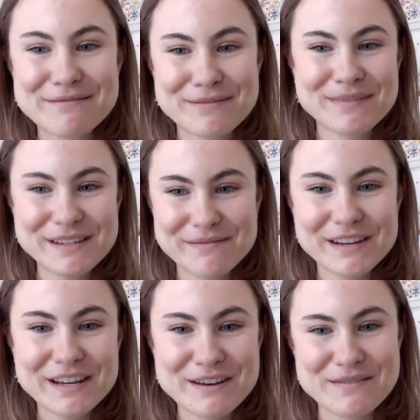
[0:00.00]
from this
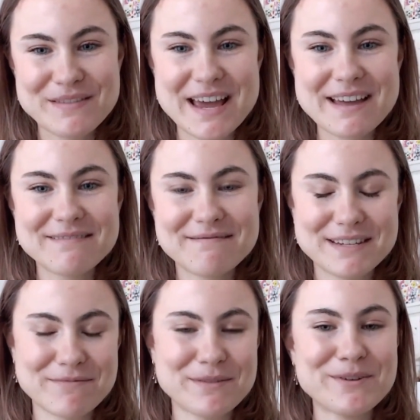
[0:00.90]
video that
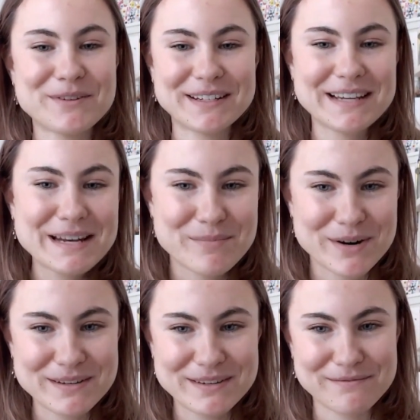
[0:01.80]
some of the most exciting
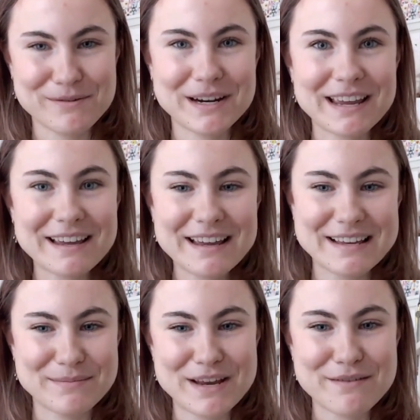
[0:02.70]
parts of working
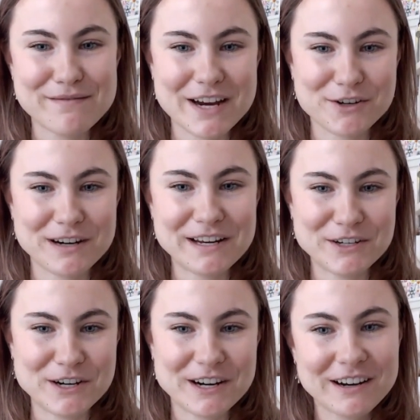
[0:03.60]
as a manufacturing
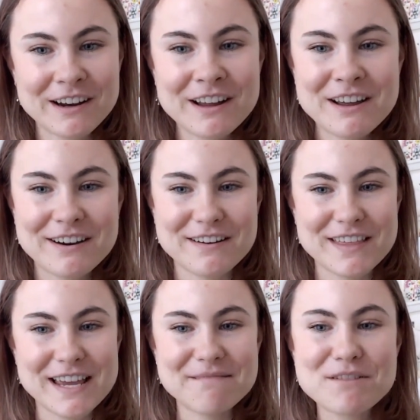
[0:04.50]
engineer are
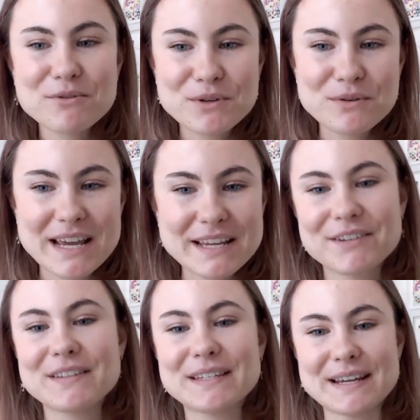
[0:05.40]
that no 2 days
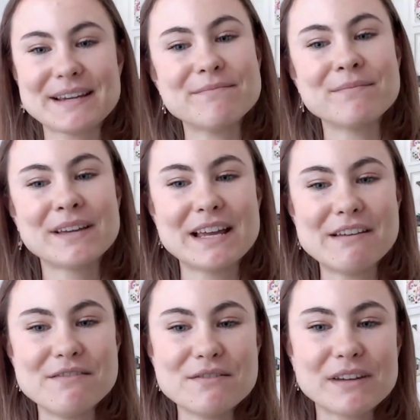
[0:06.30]
are the same,
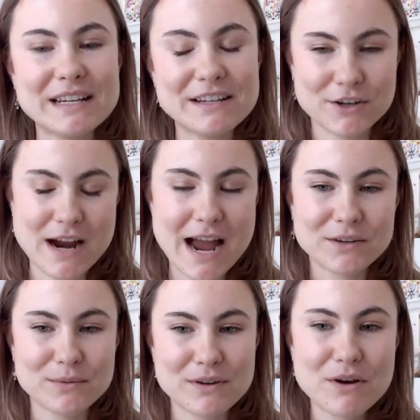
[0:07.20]
and you can
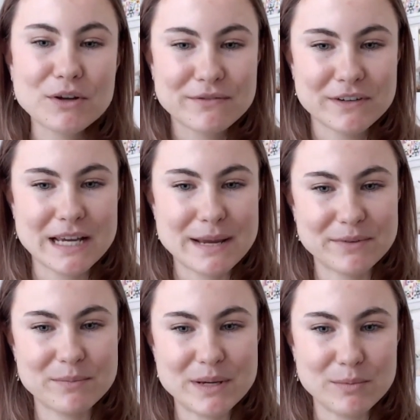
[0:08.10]
interact with all different types
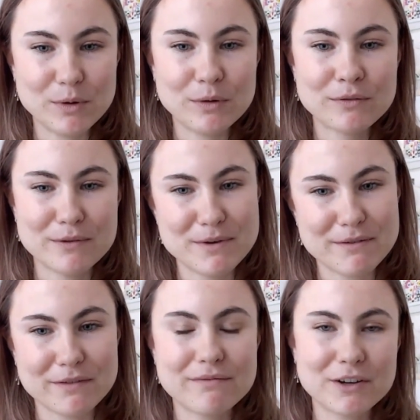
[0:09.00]
of people from
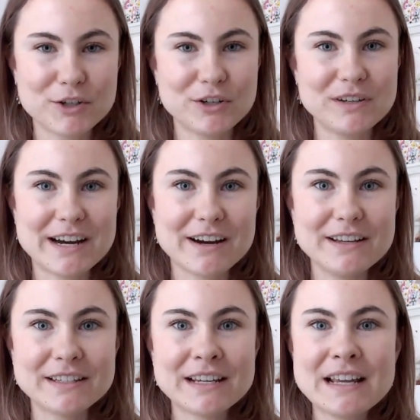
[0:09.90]
different functional
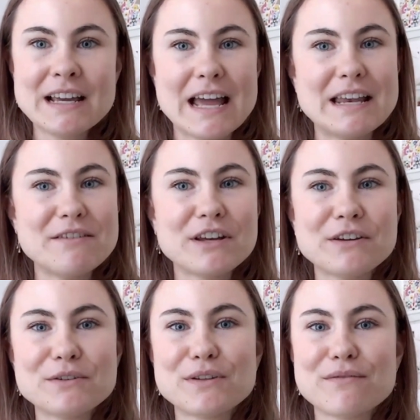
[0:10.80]
areas. And you can
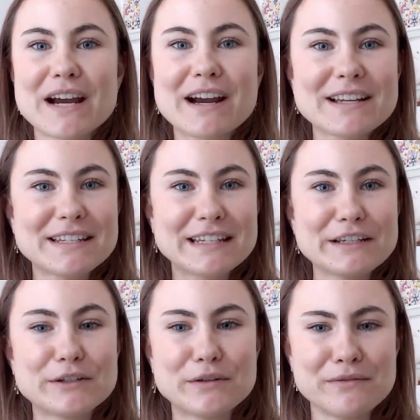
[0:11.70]
use the various
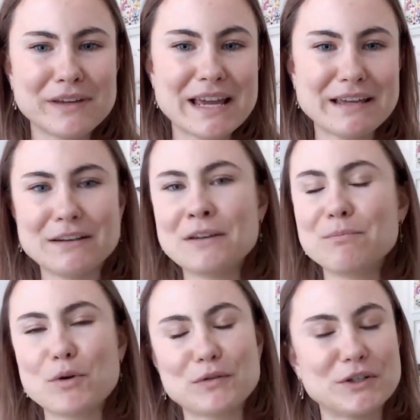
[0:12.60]
skills you've gained,
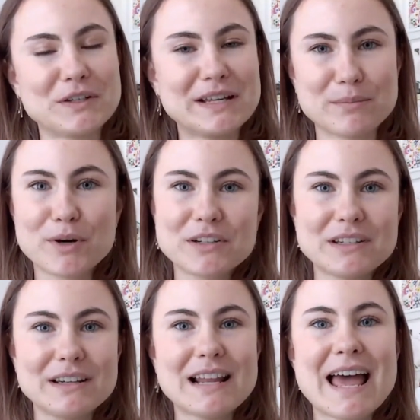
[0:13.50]
both just as a
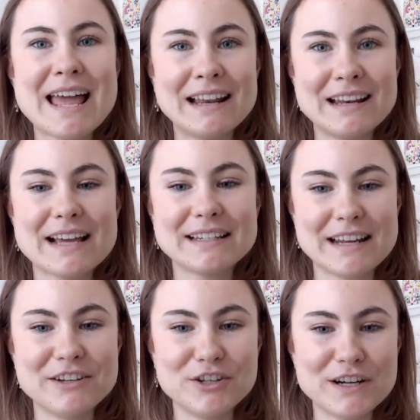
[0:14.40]
person and as an
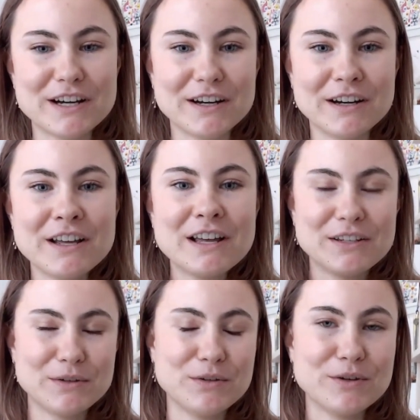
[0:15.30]
engineer,
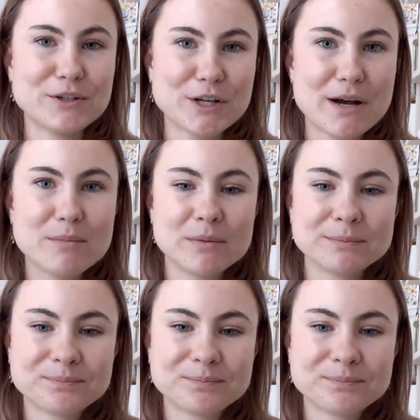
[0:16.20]
to do your job.